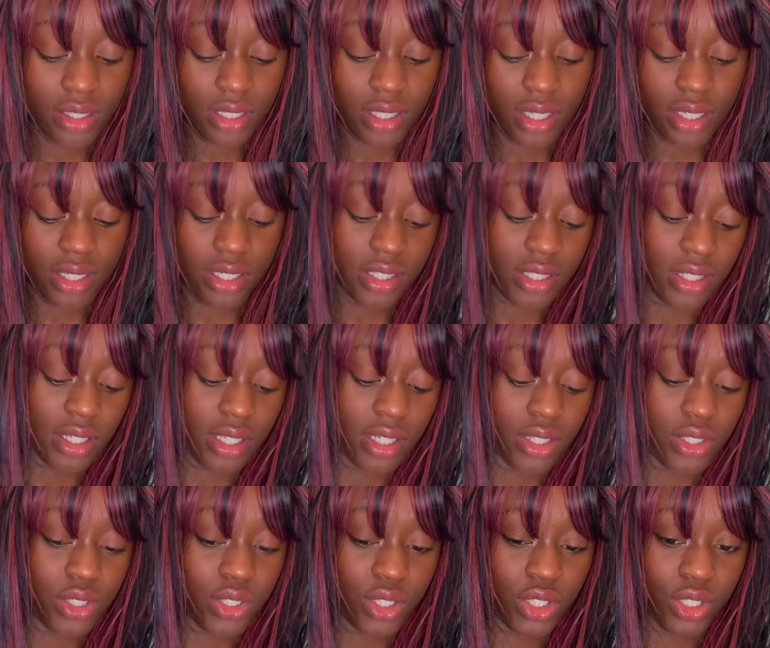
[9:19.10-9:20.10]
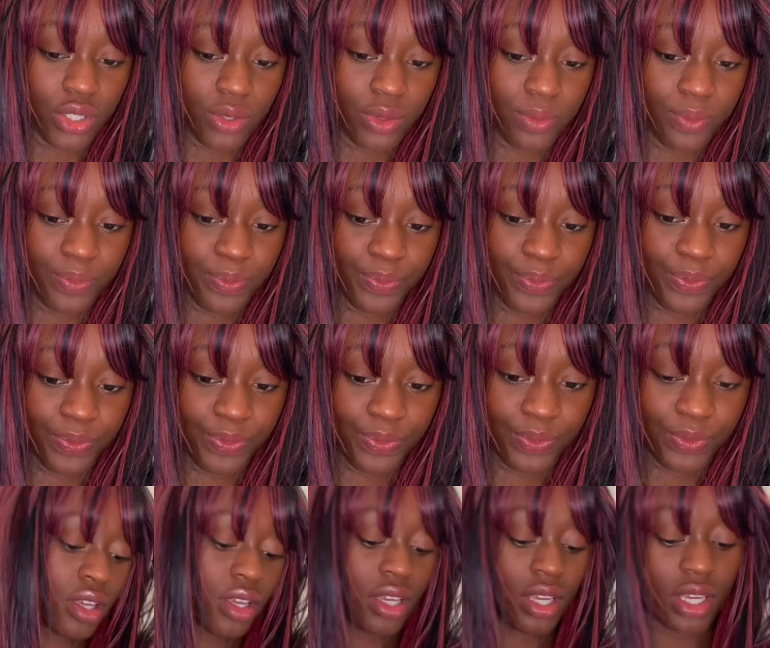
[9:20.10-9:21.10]
And I think it's cute.
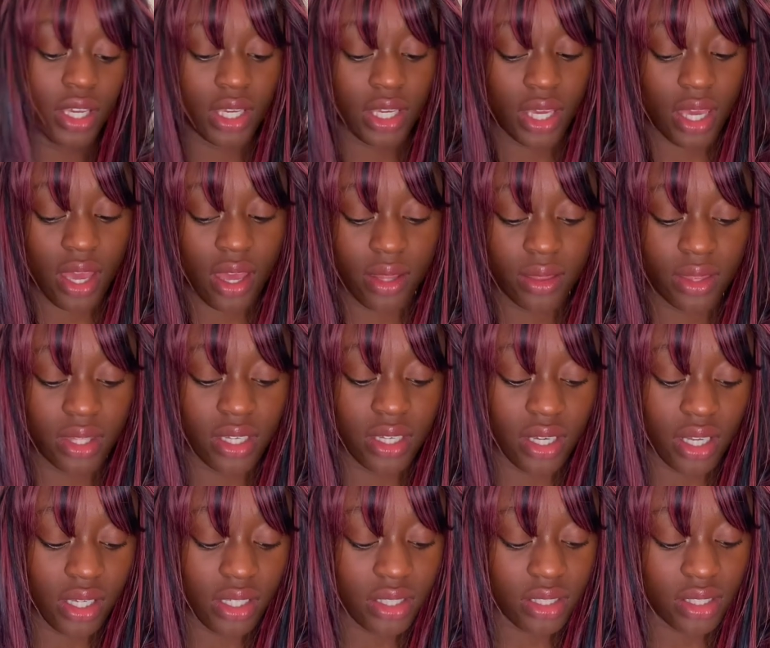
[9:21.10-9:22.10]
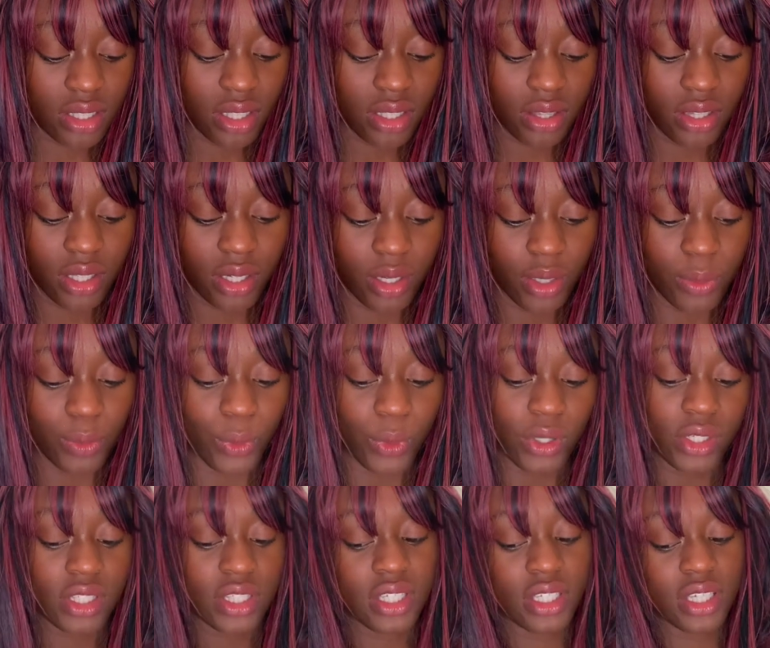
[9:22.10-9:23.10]
Okay, the next thing that I
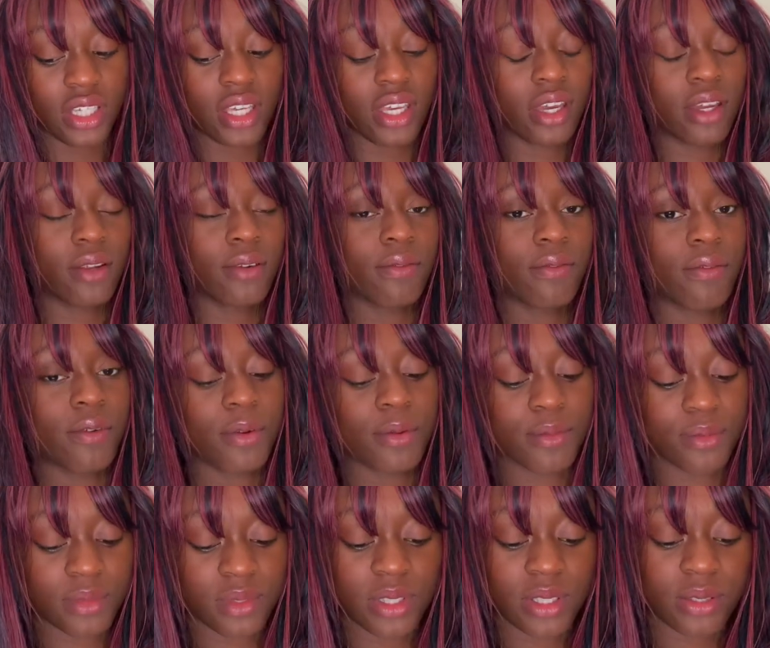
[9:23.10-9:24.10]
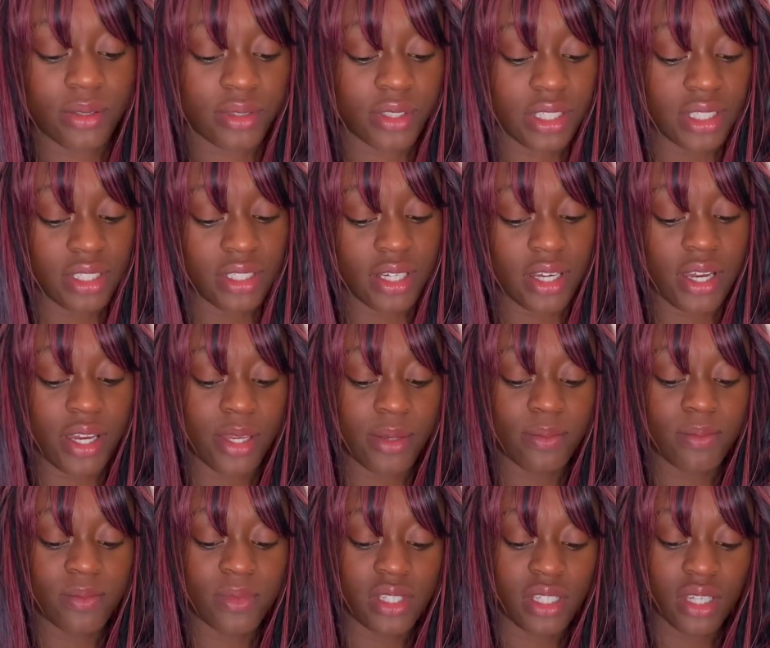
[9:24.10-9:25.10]
want to get from three
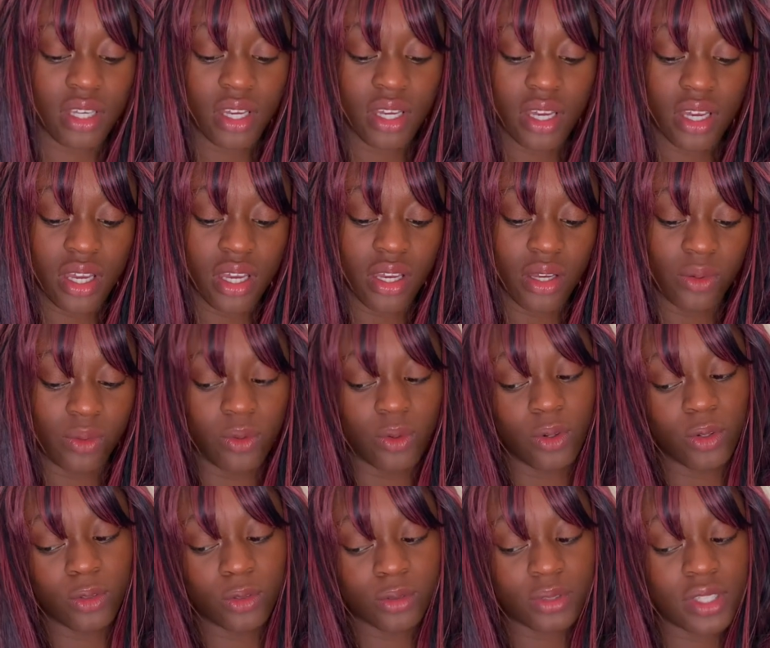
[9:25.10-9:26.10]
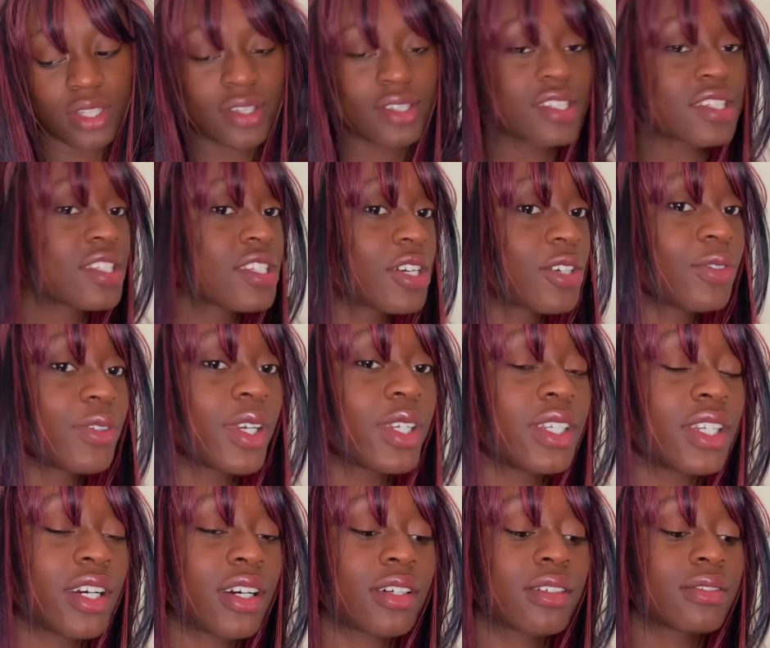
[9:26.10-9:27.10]
times, oh, it's on sale right
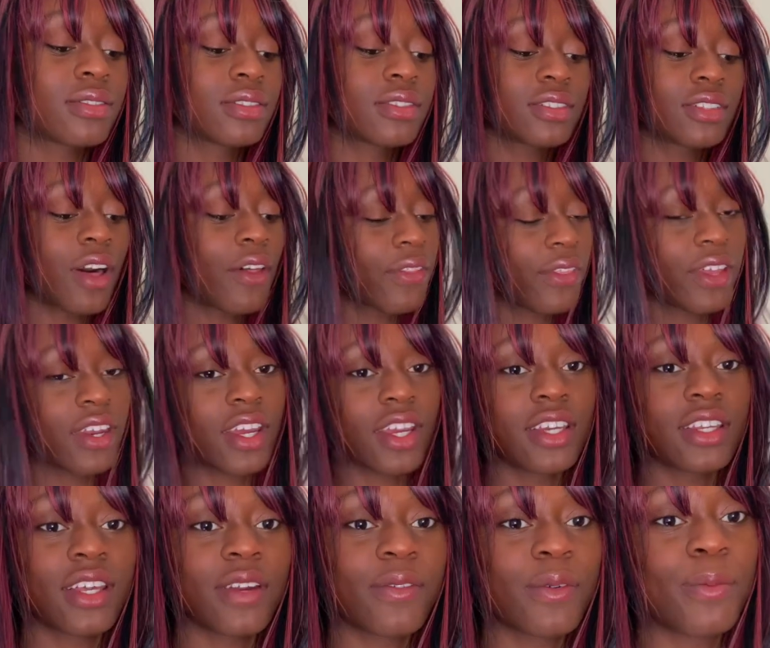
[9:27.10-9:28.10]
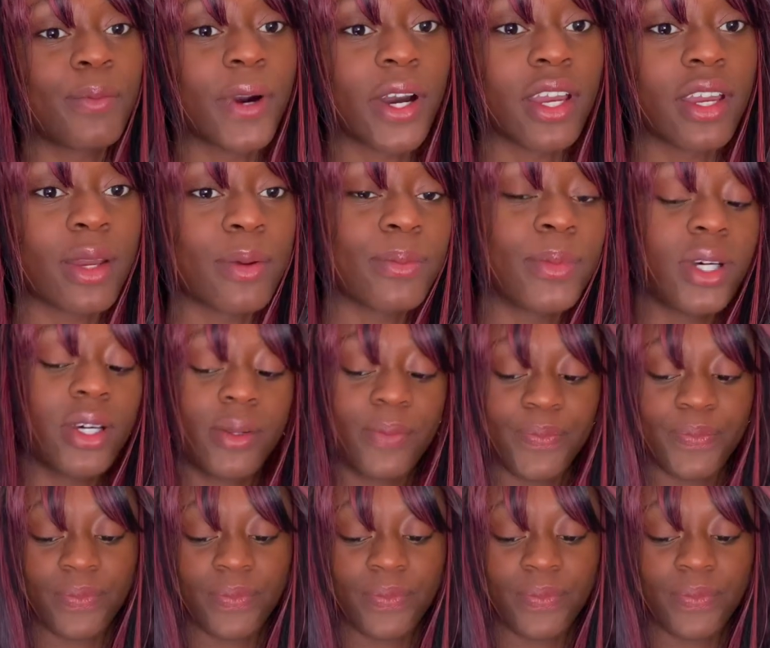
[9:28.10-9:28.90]
now. Not that I could ever buy it, but